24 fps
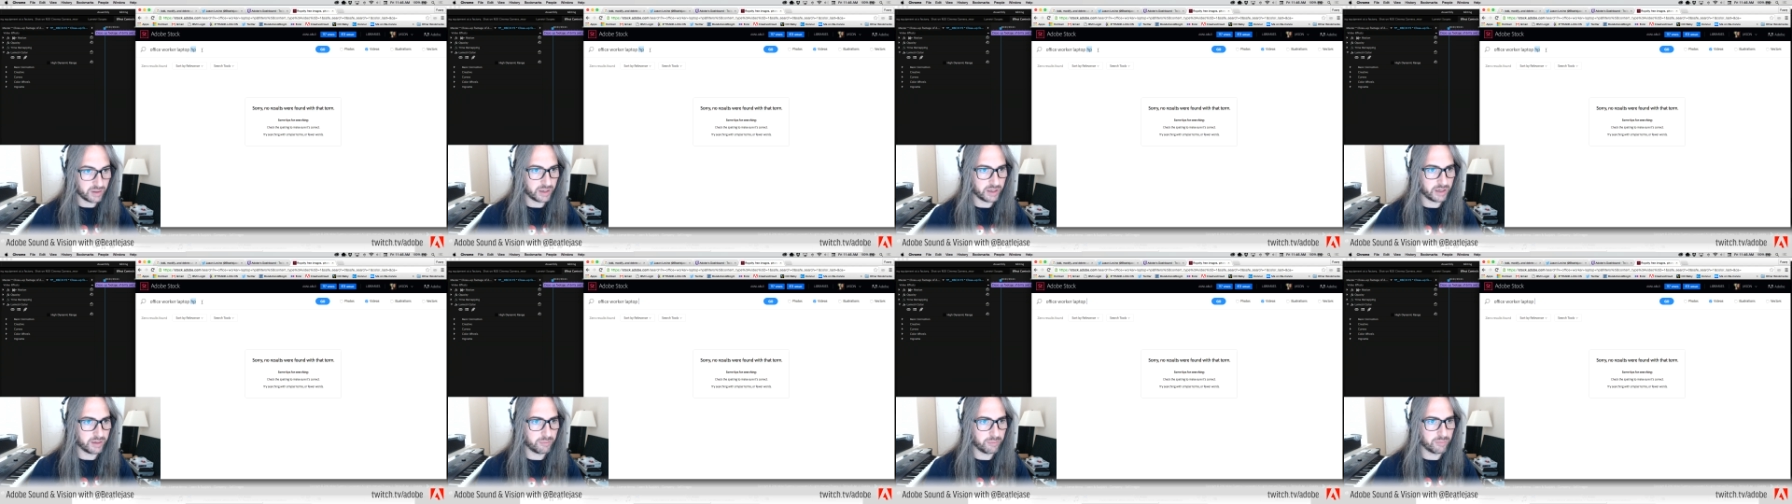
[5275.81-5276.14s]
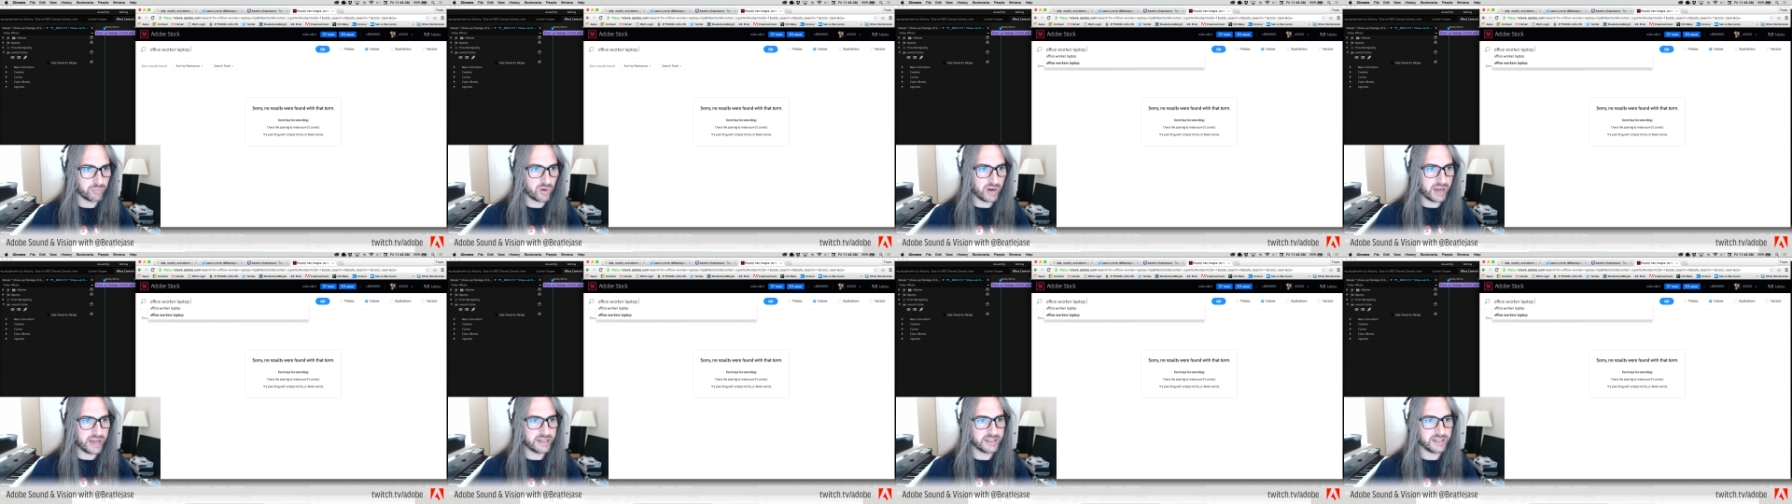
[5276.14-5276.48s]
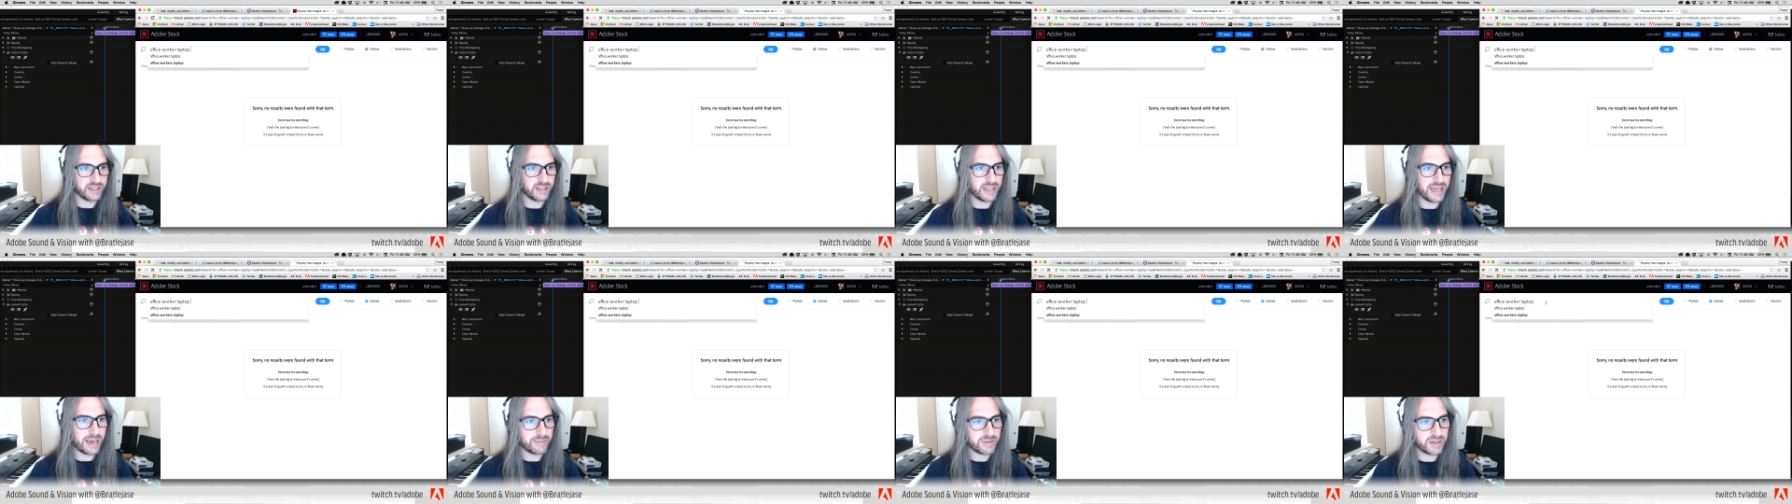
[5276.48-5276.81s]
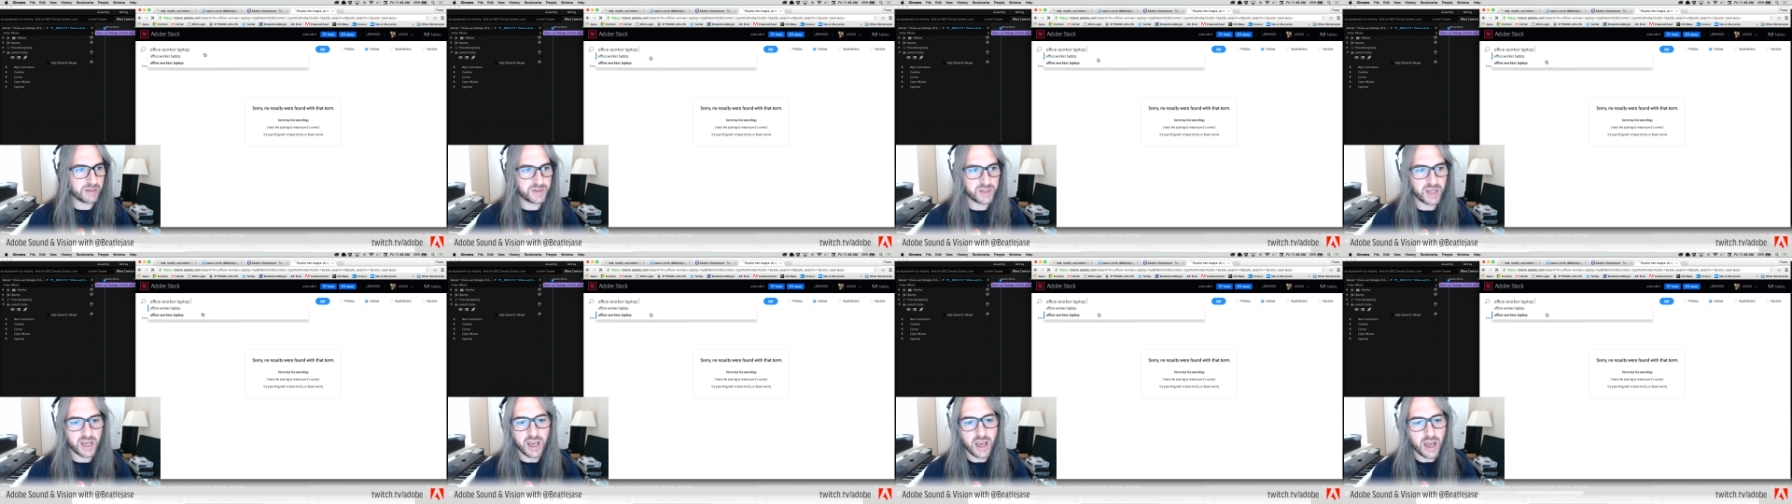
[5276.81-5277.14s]
like branded
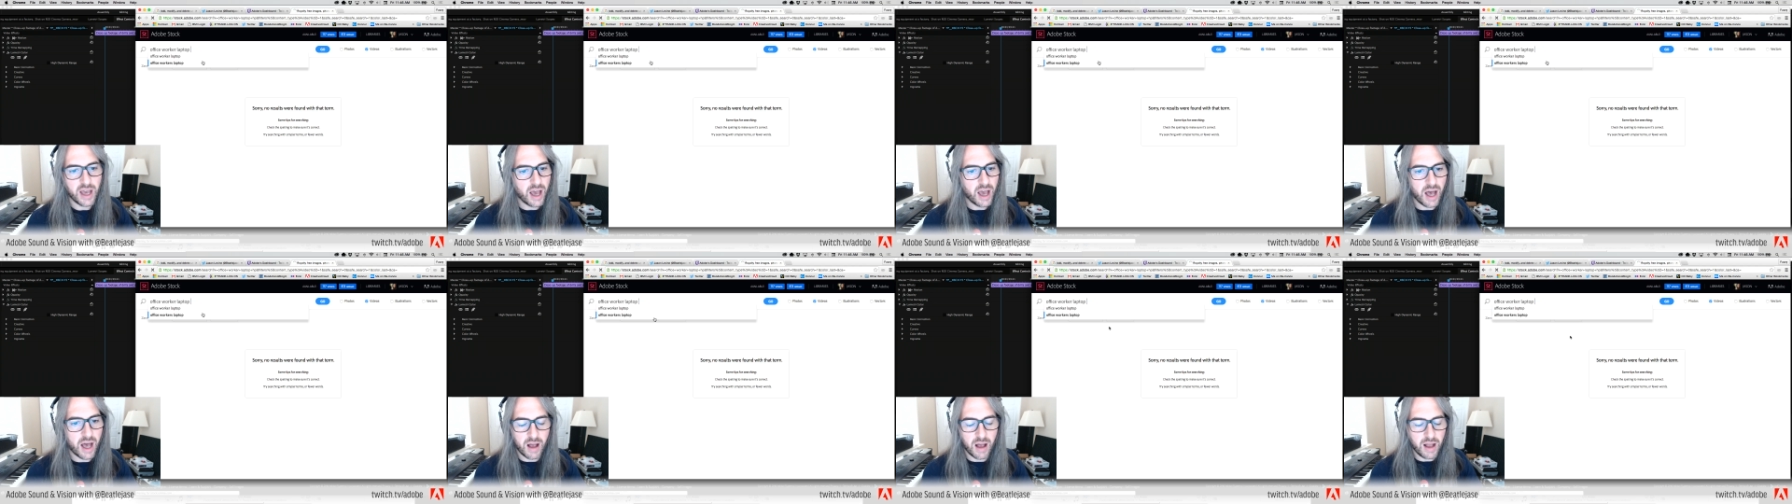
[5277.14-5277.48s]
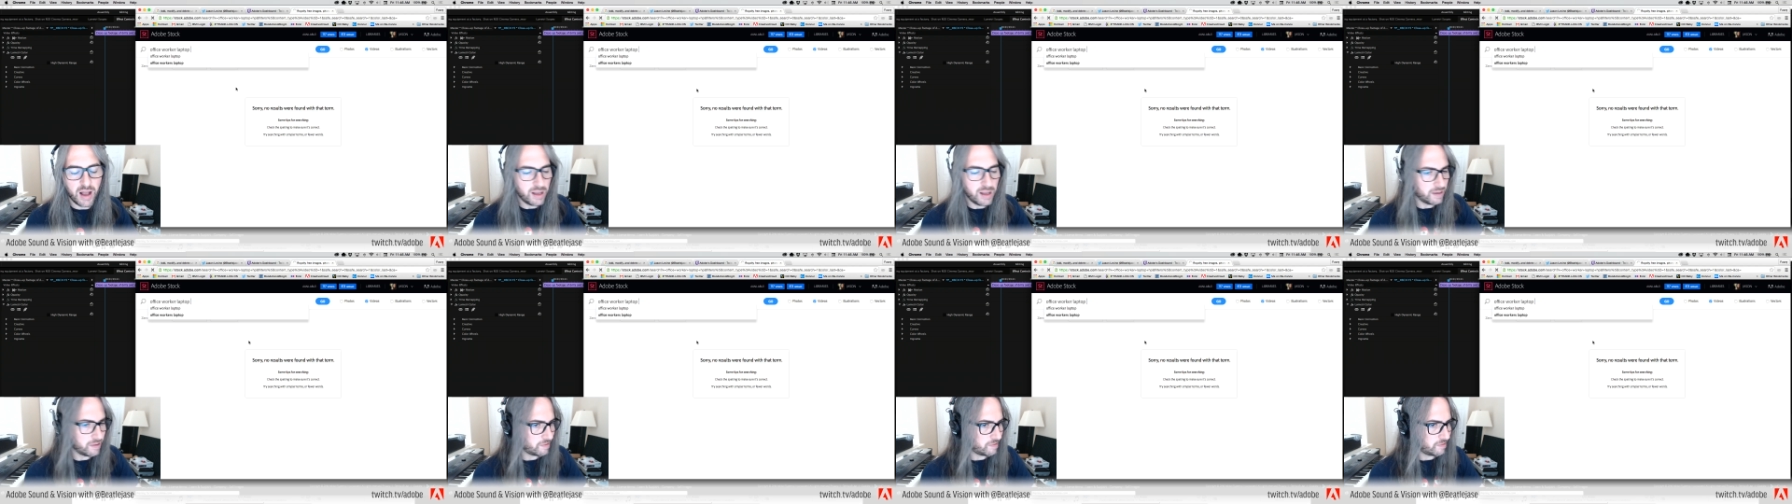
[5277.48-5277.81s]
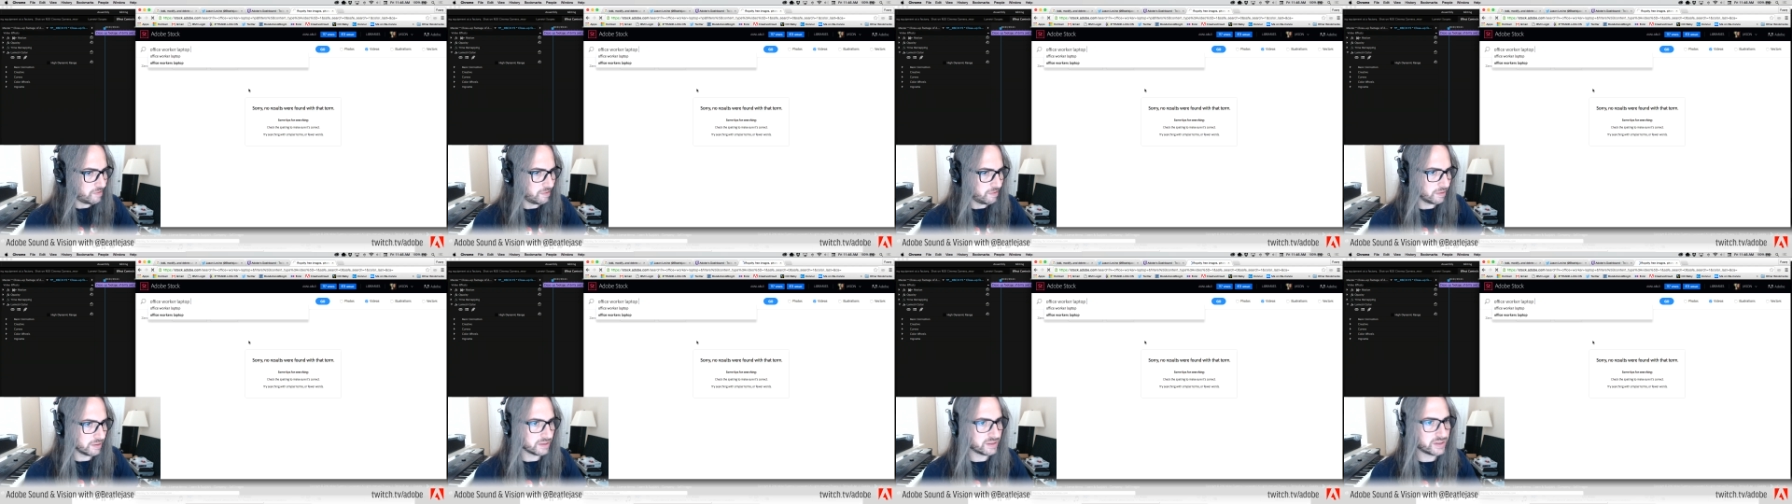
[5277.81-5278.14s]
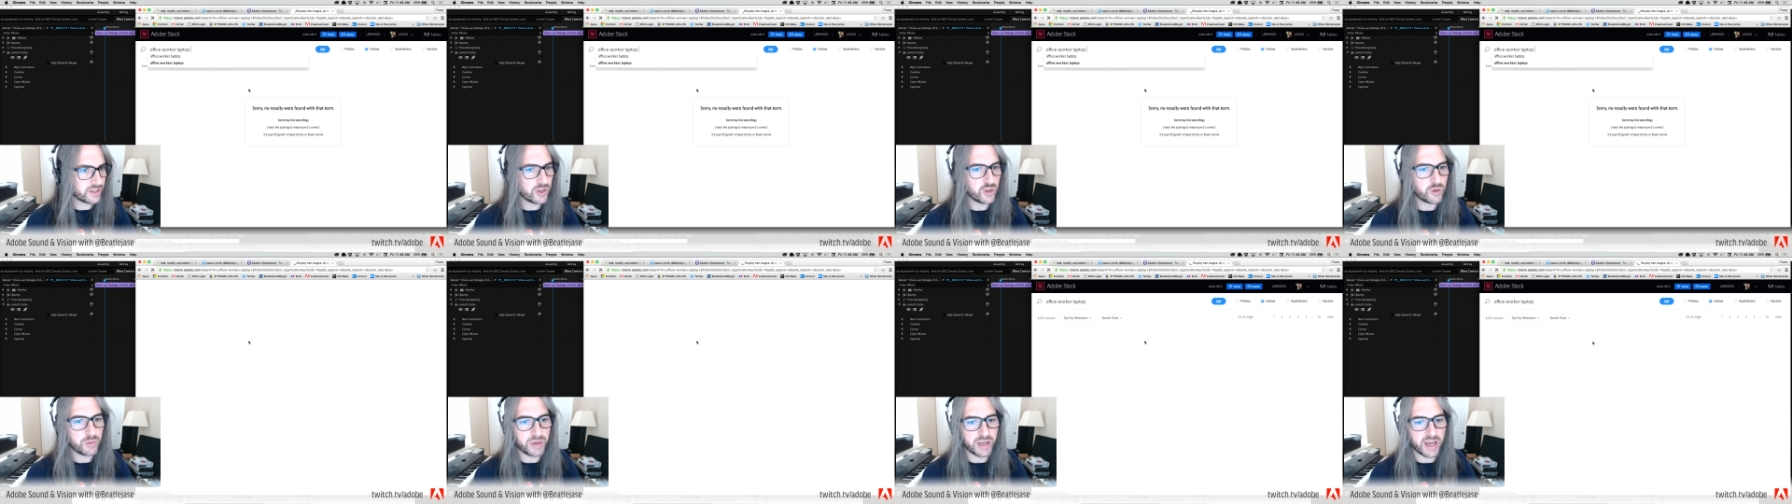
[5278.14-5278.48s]
laptops.
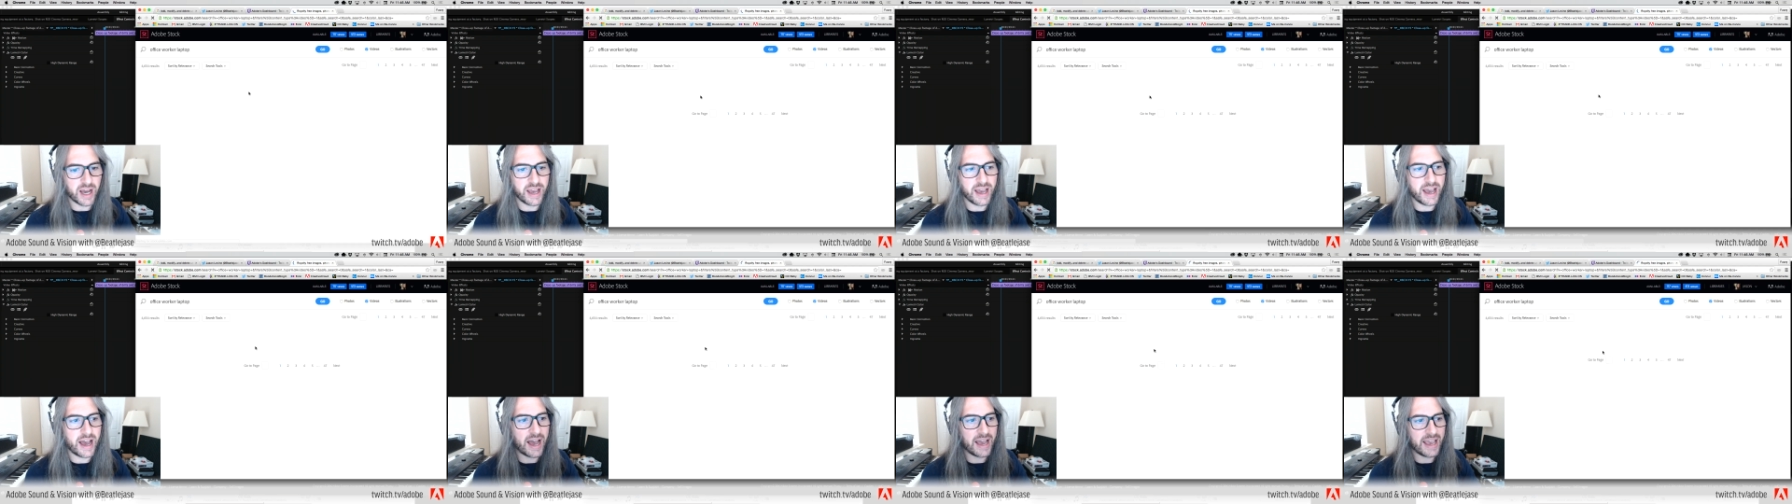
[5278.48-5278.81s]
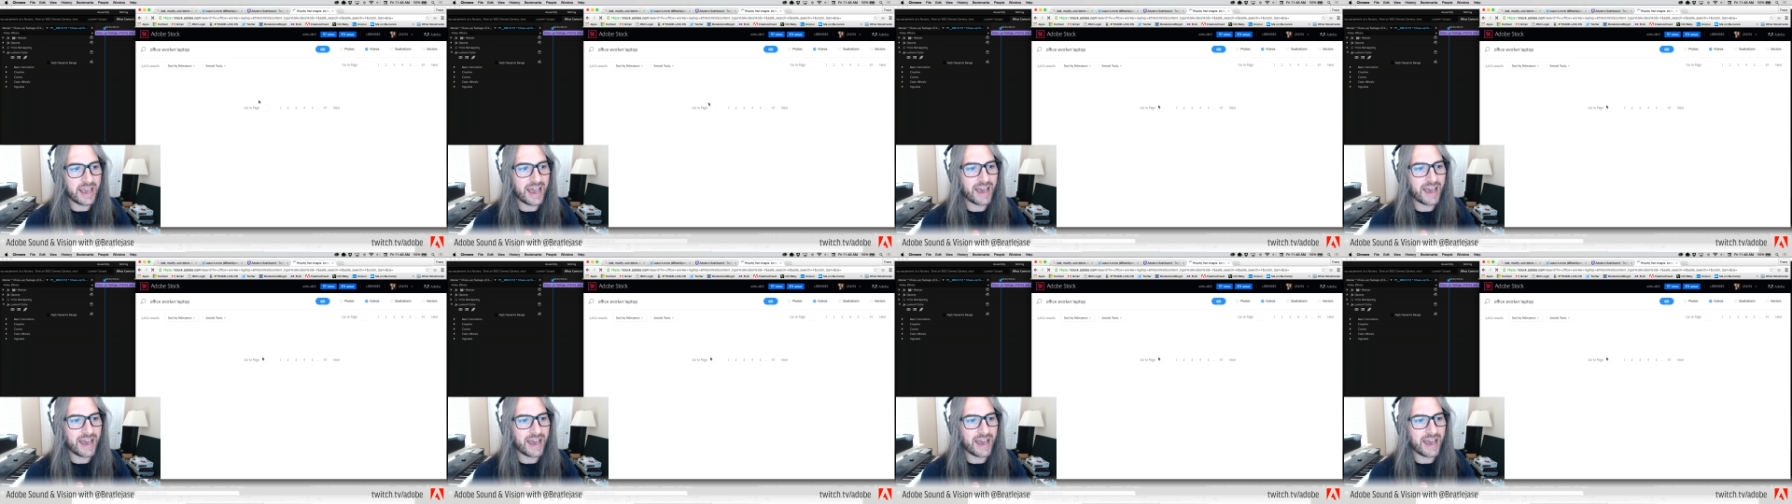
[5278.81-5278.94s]
Excuse me. I